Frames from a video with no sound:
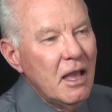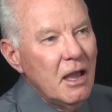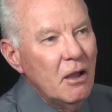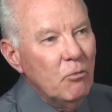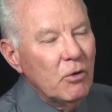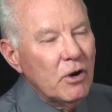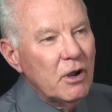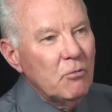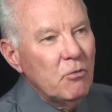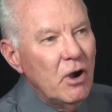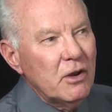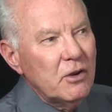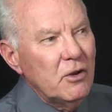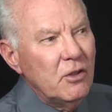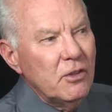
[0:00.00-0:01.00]
When I
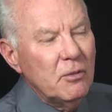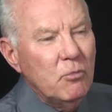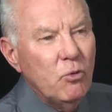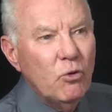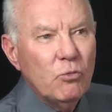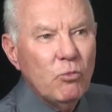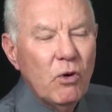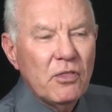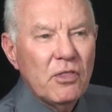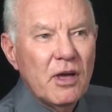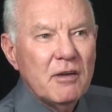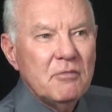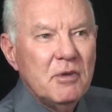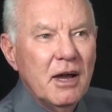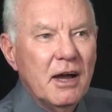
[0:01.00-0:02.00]
write on the board what
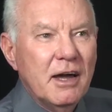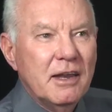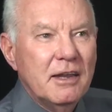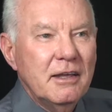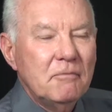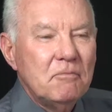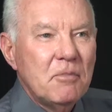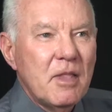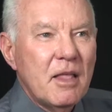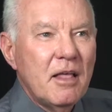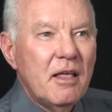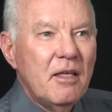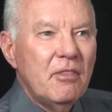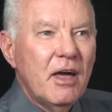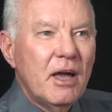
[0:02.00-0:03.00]
they've done,
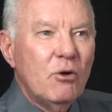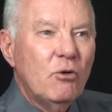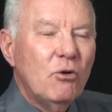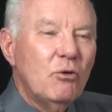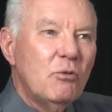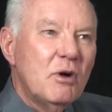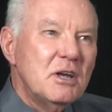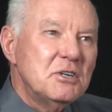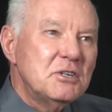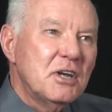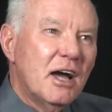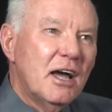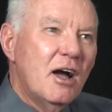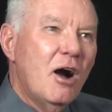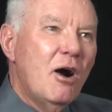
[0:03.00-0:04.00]
they always
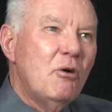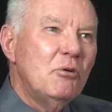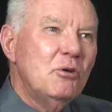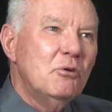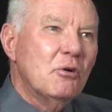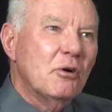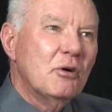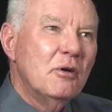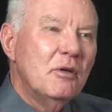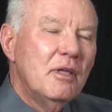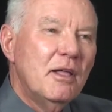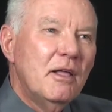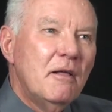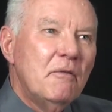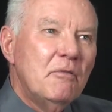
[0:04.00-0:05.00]
say, oh look,
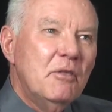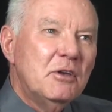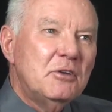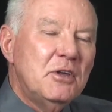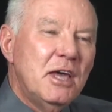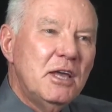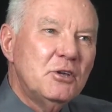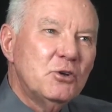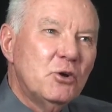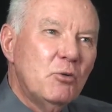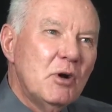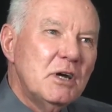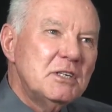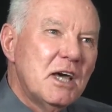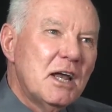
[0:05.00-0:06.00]
the tens
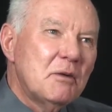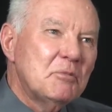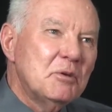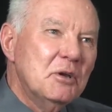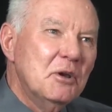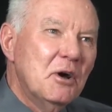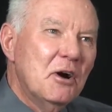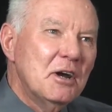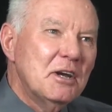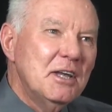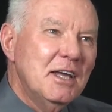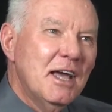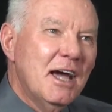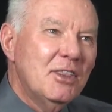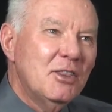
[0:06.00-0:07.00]
always add up to
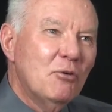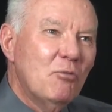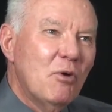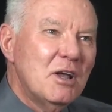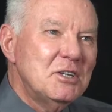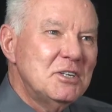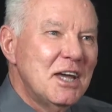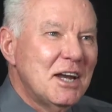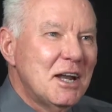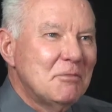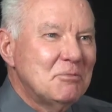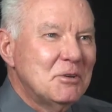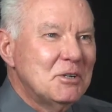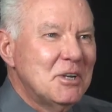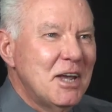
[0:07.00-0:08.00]
90 and the ones add up
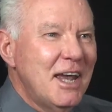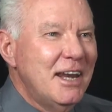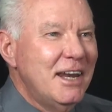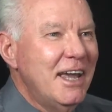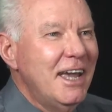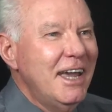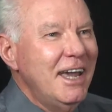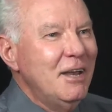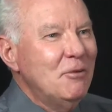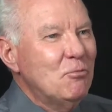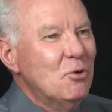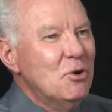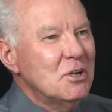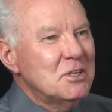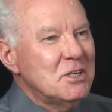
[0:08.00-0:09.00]
to 10. It
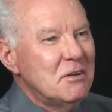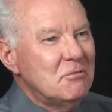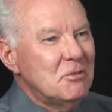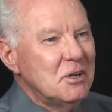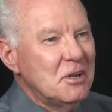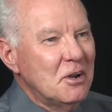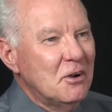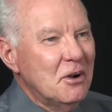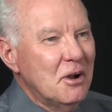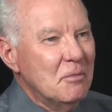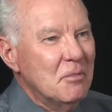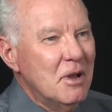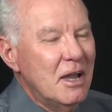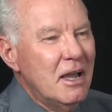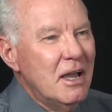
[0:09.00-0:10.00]
works every
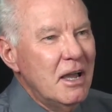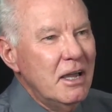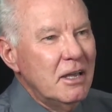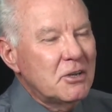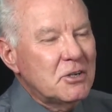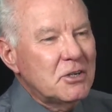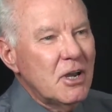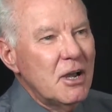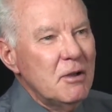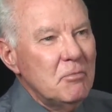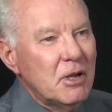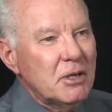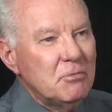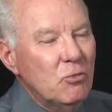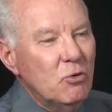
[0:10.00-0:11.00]
time. It's so
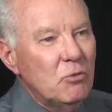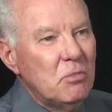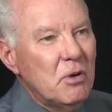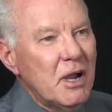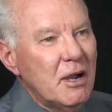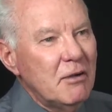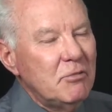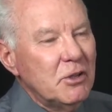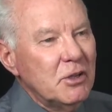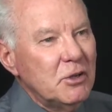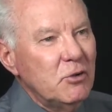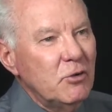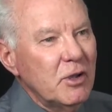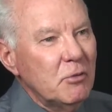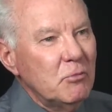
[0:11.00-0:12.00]
much more powerful than
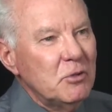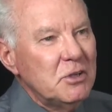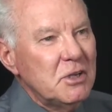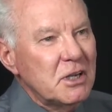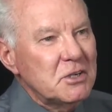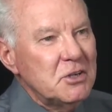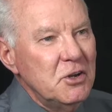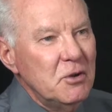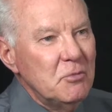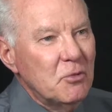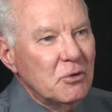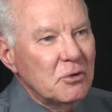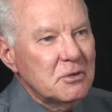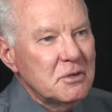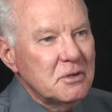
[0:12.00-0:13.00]
doing it with just
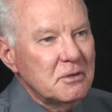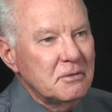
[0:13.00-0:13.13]
numerals.